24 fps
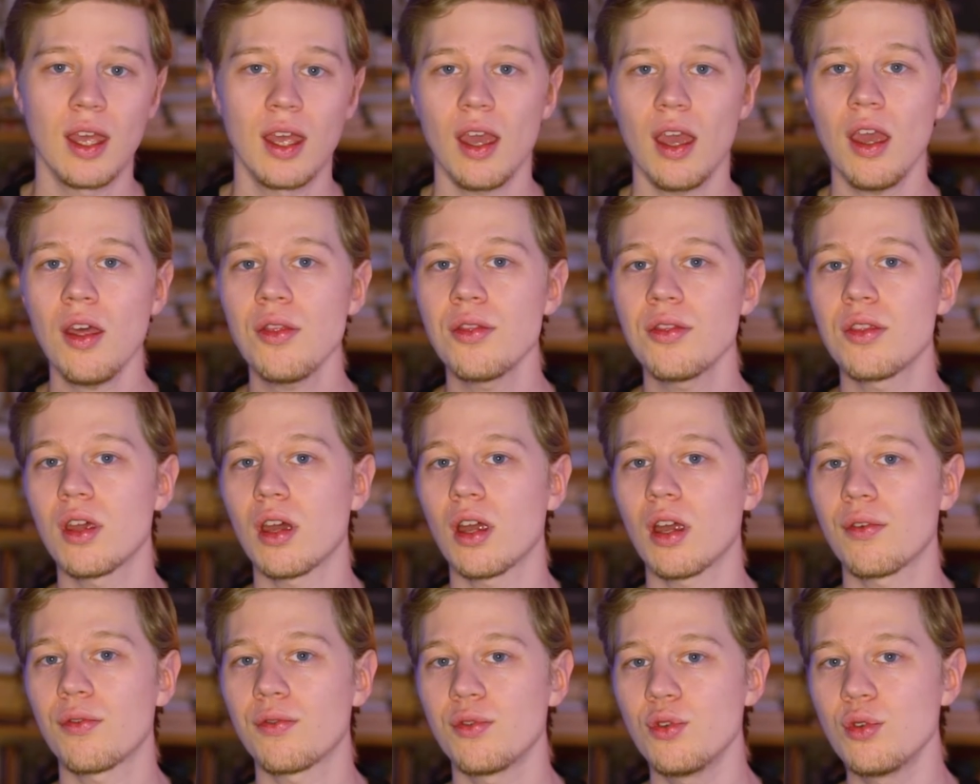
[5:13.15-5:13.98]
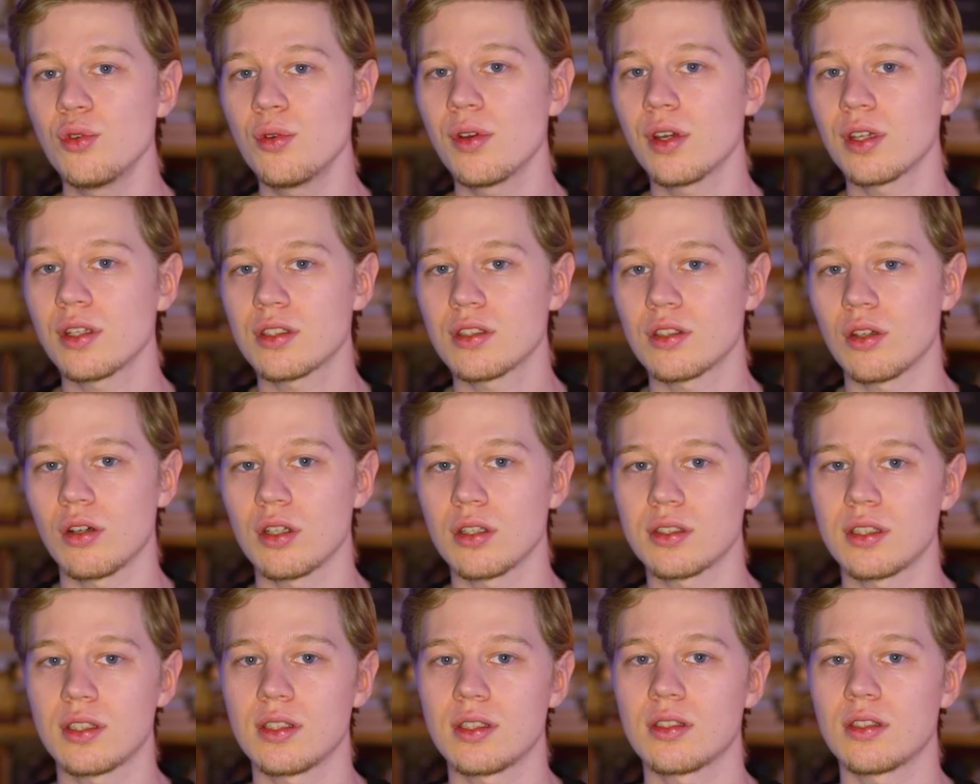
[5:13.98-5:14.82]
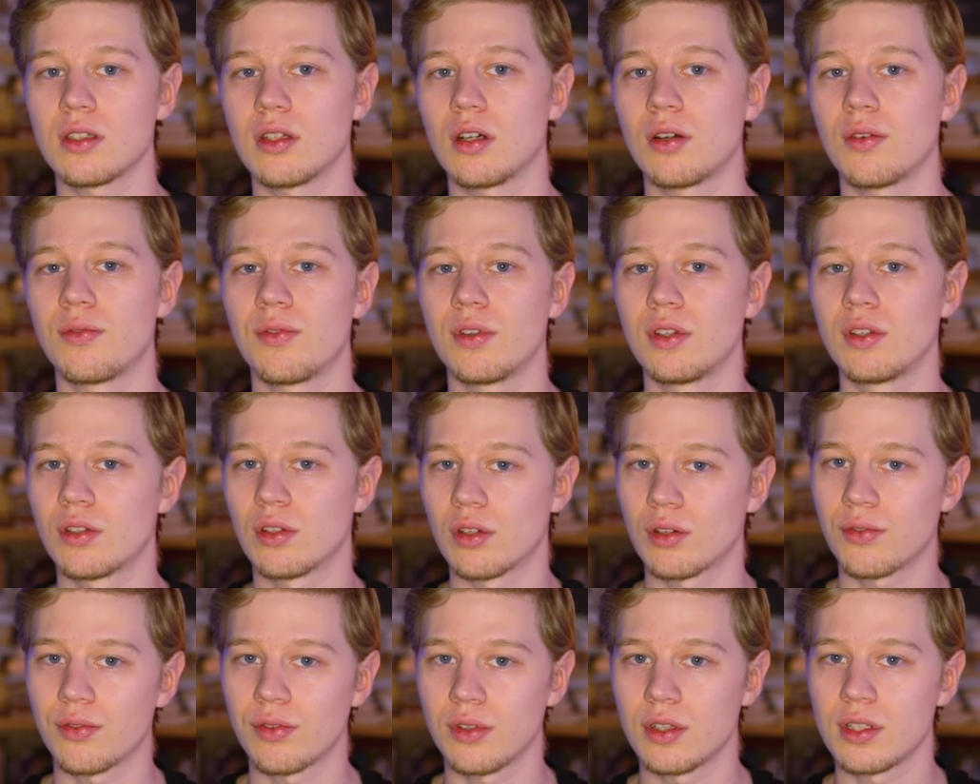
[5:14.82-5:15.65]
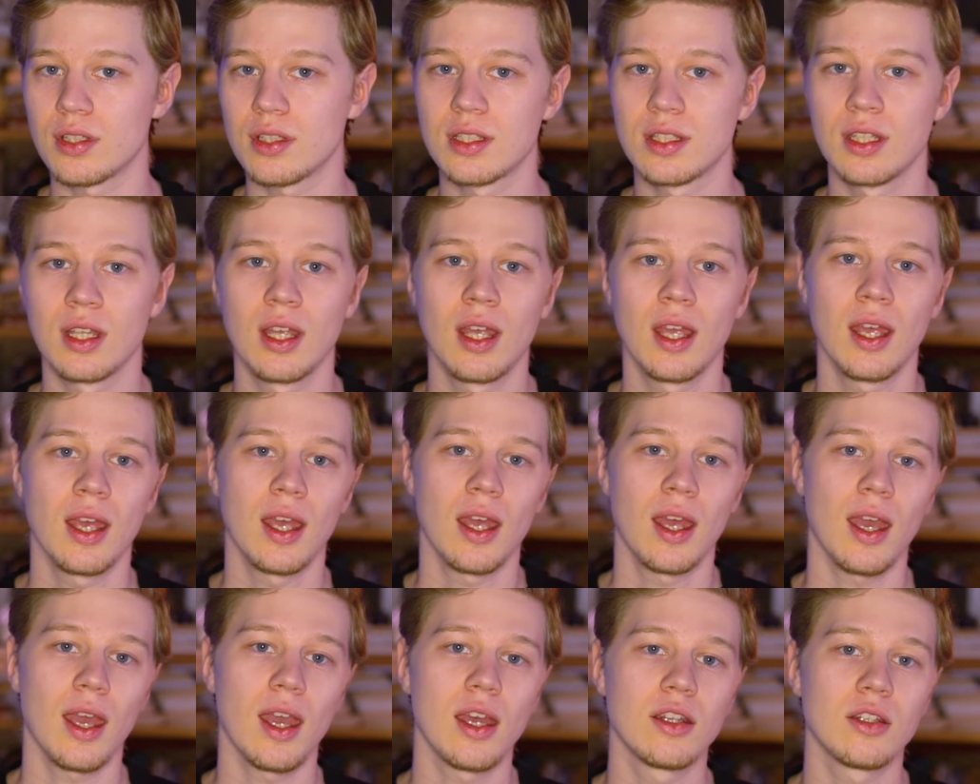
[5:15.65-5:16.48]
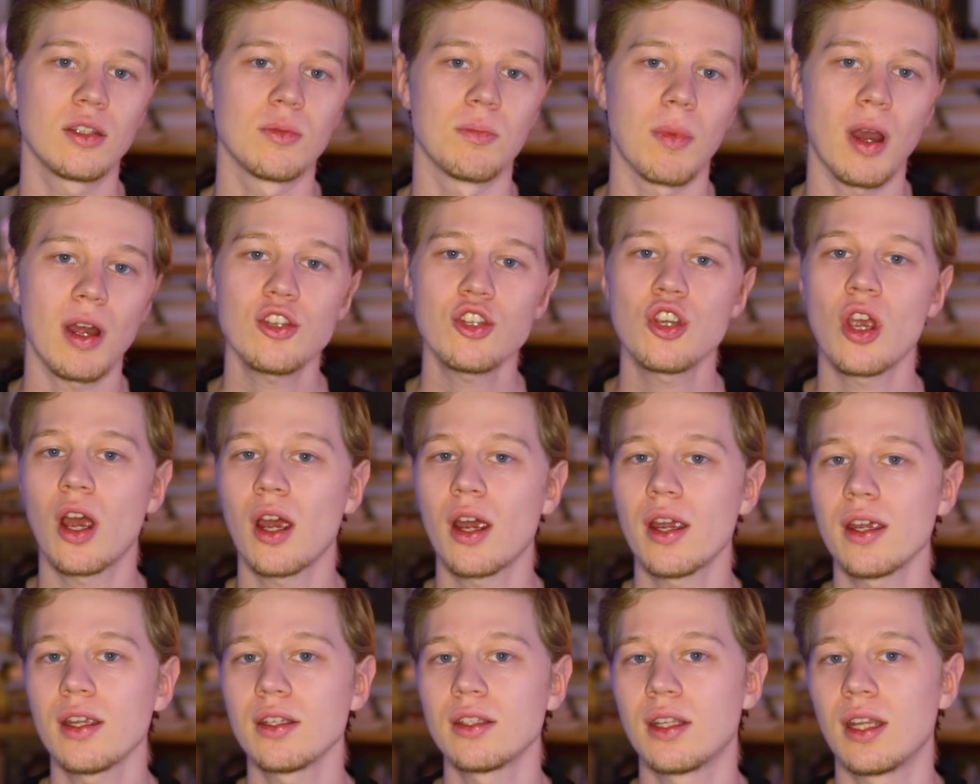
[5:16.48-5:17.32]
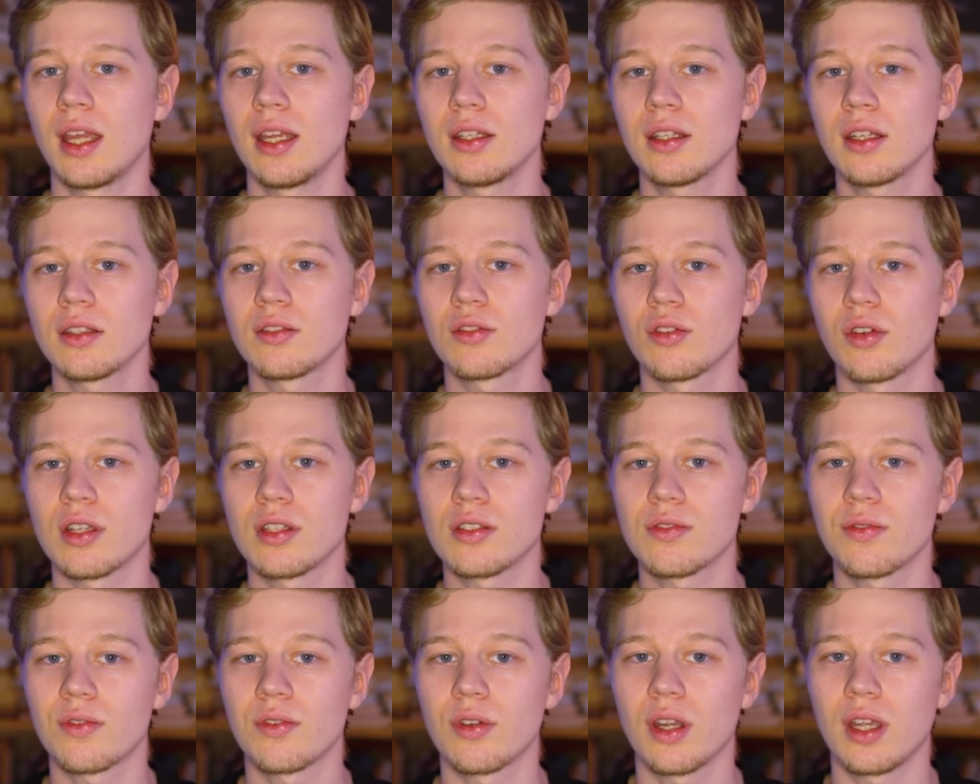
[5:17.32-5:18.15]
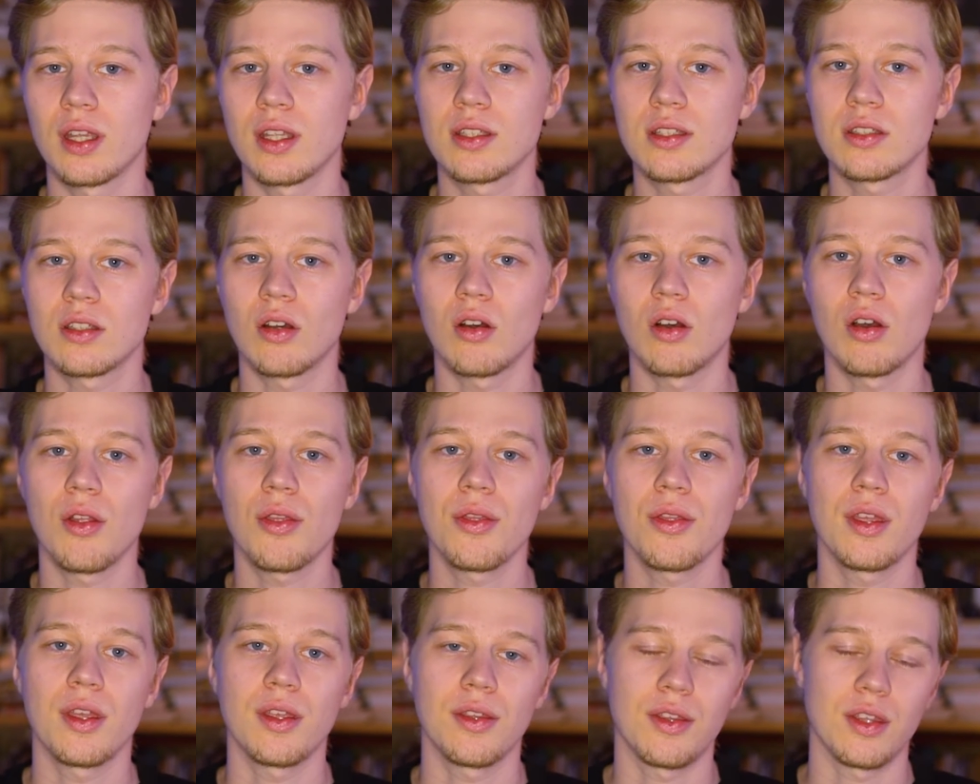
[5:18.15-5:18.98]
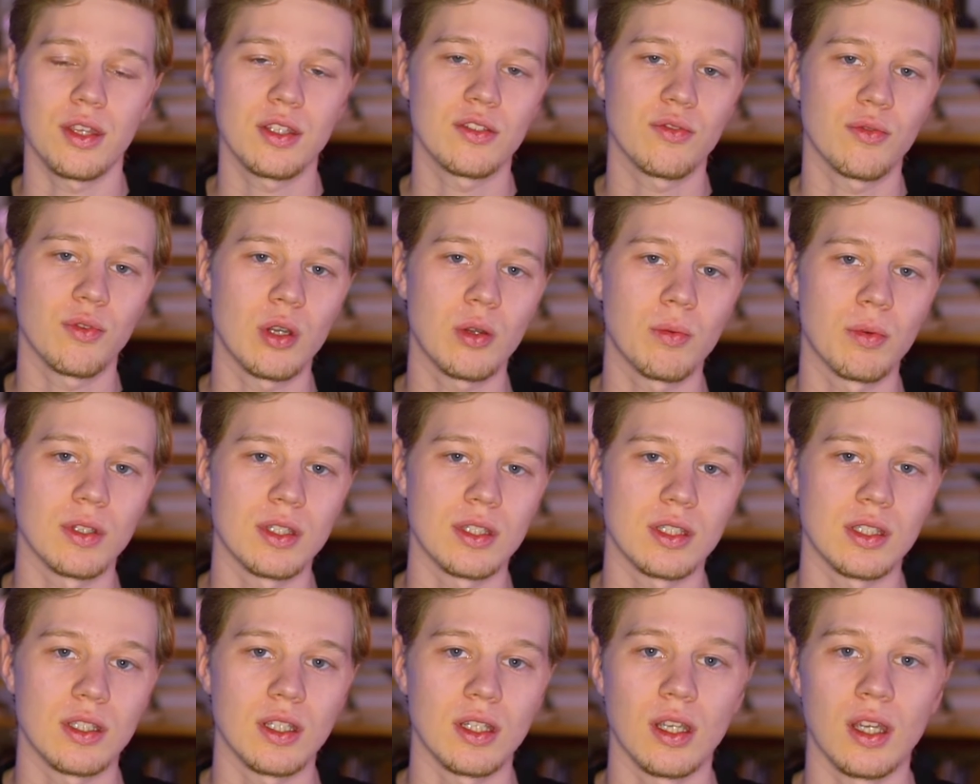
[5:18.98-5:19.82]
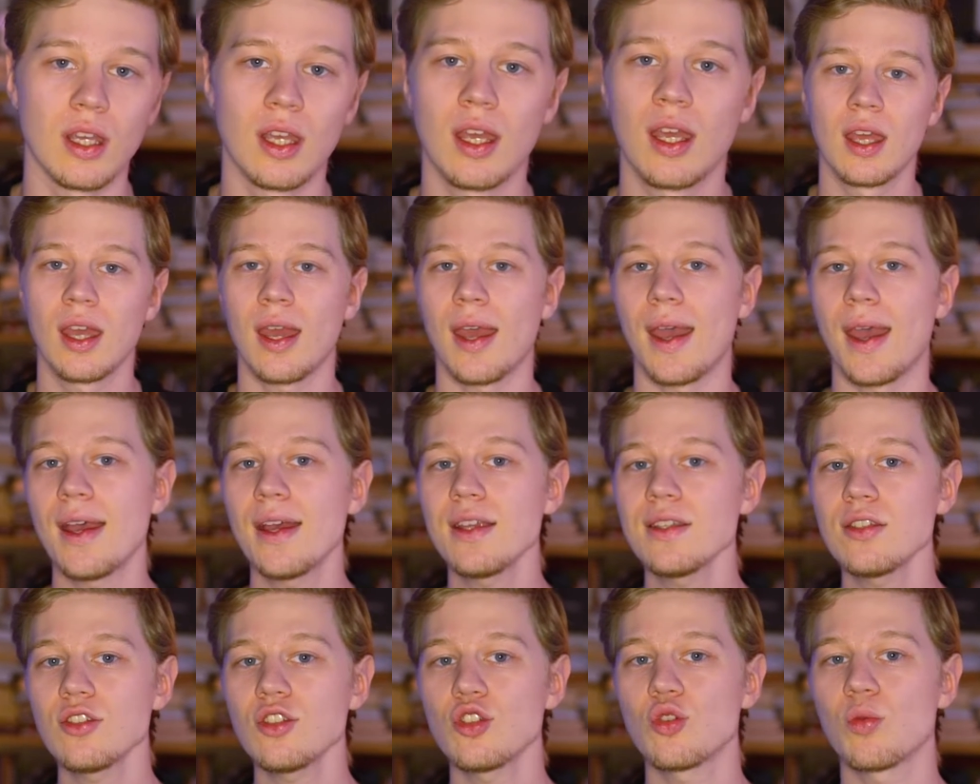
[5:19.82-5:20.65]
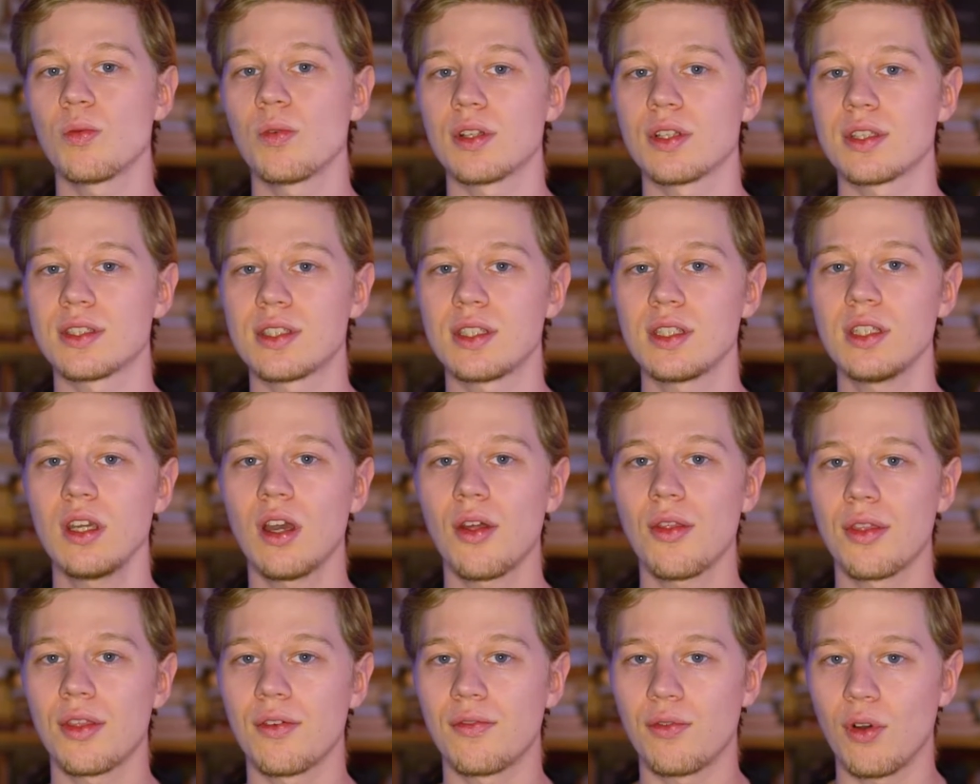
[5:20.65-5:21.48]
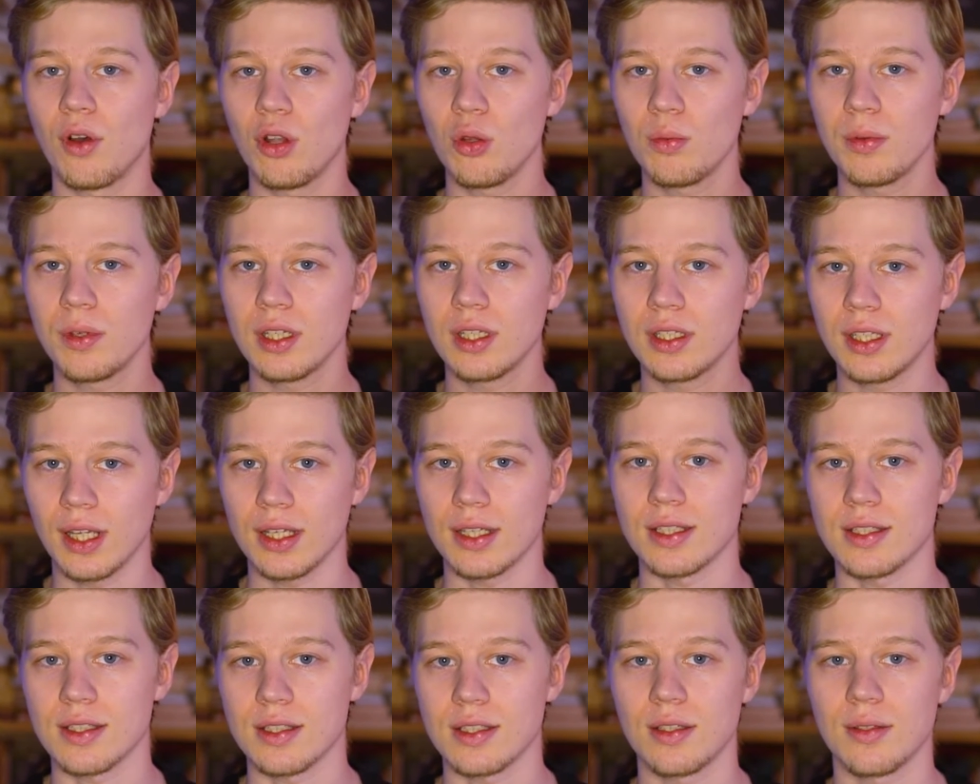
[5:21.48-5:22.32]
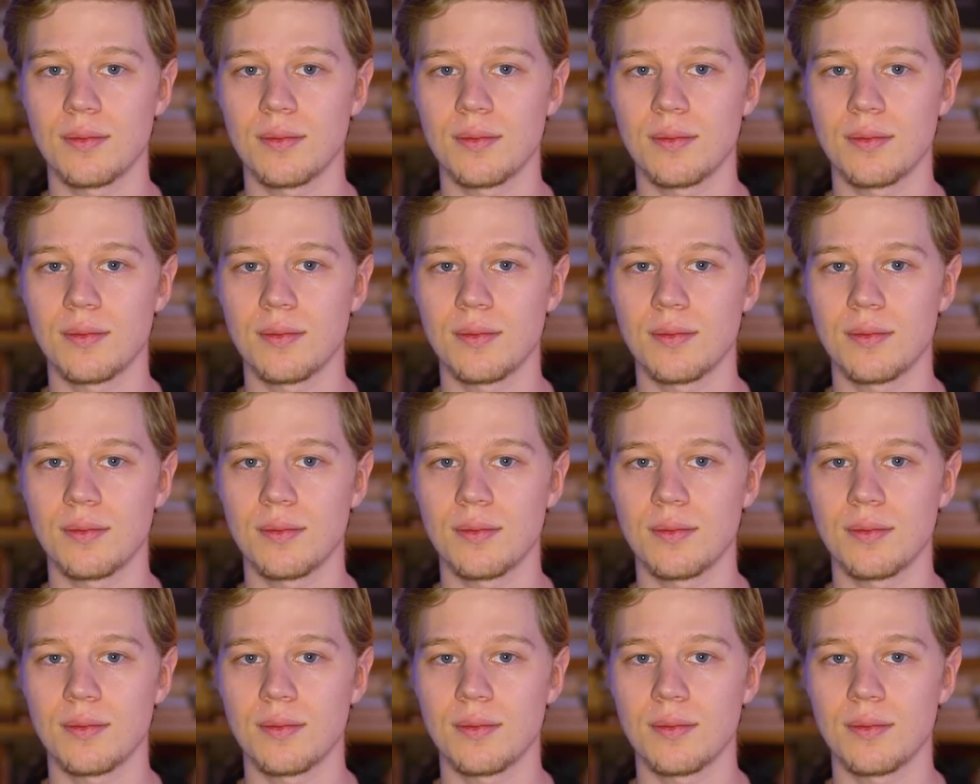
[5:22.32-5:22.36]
and there are fewer sources of interference and much higher data transfer rates on this frequency, as you will see on the following tests.